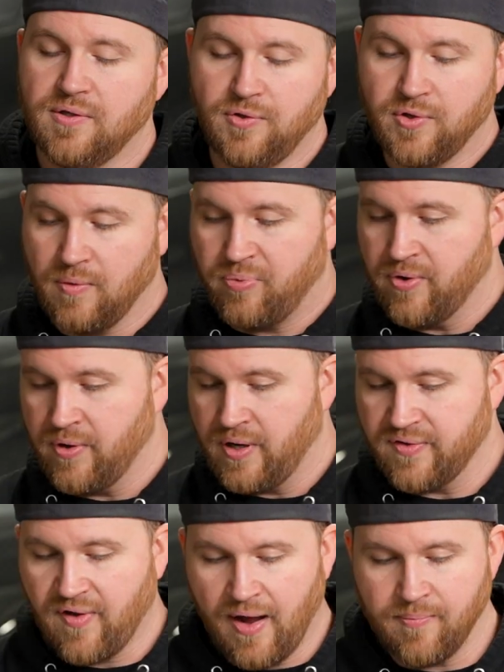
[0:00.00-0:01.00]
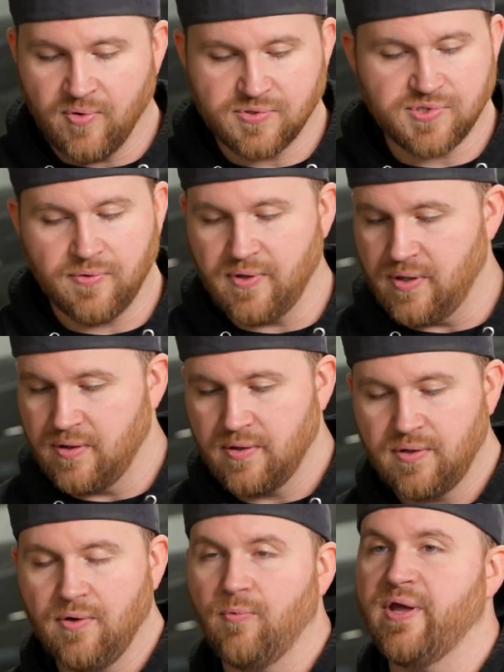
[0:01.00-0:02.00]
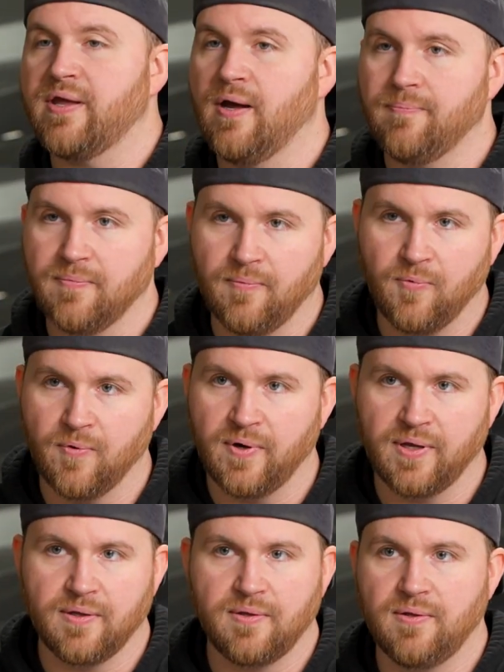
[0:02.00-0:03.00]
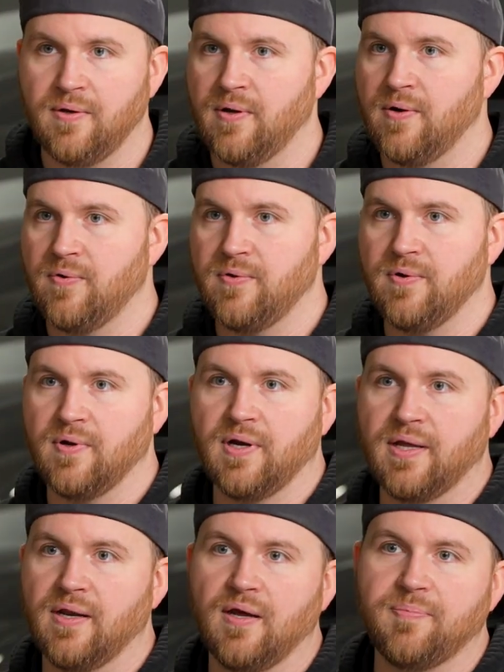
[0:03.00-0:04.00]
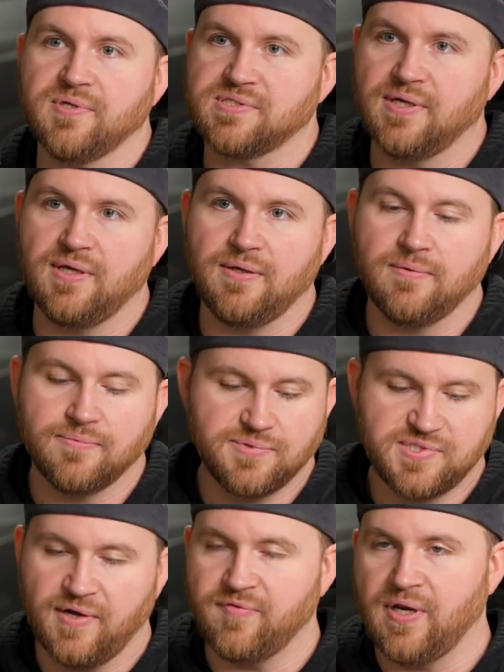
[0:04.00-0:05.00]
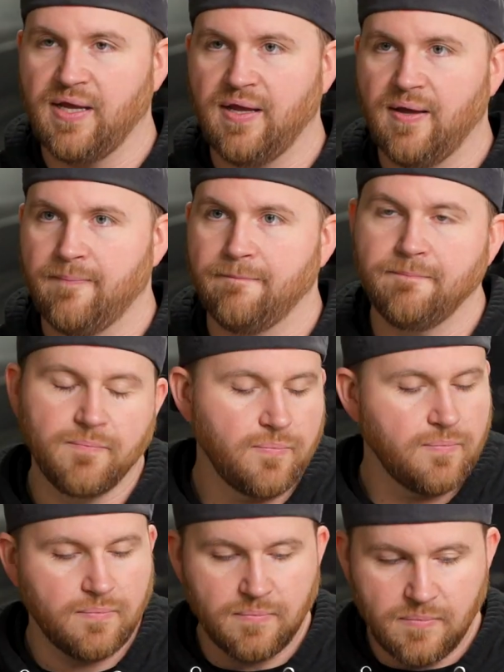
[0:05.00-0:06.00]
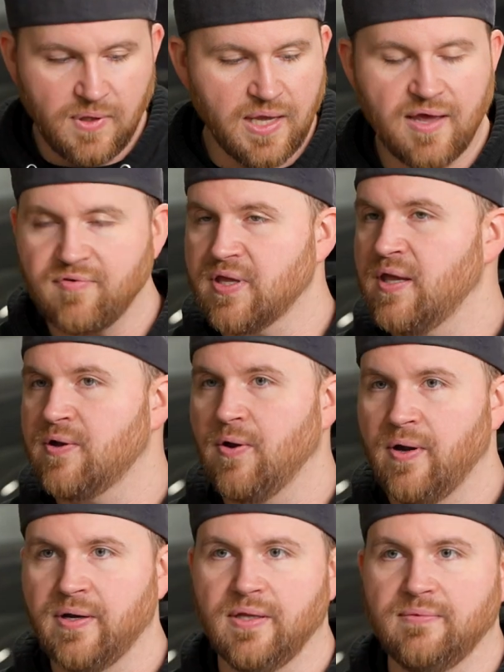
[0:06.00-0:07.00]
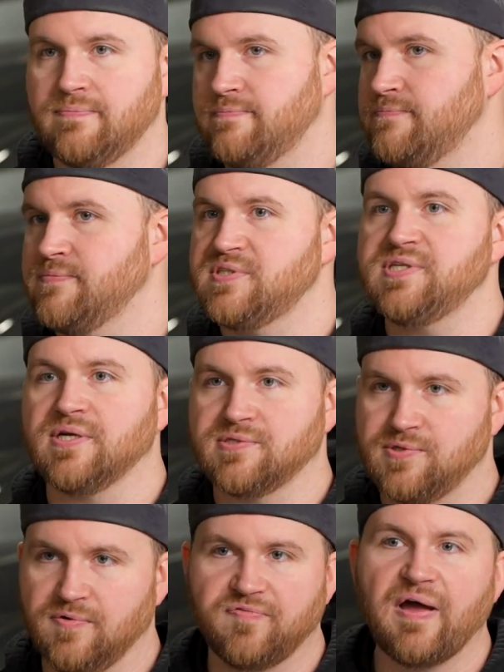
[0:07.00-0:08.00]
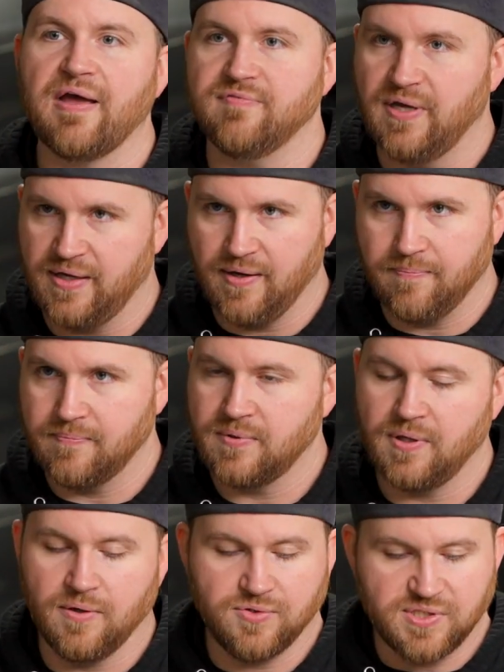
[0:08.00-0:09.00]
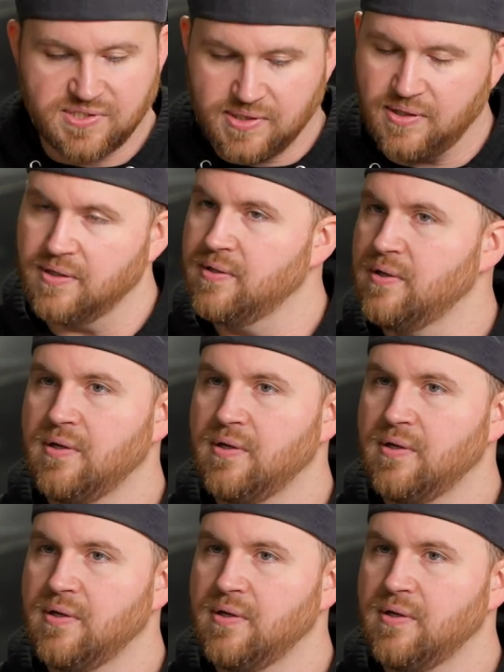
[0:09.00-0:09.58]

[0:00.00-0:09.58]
You could put it on a timer so that you wake up in the morning, you're gonna get up at say 7 a.m. You have it kick on at 6 or 5 a.m., just to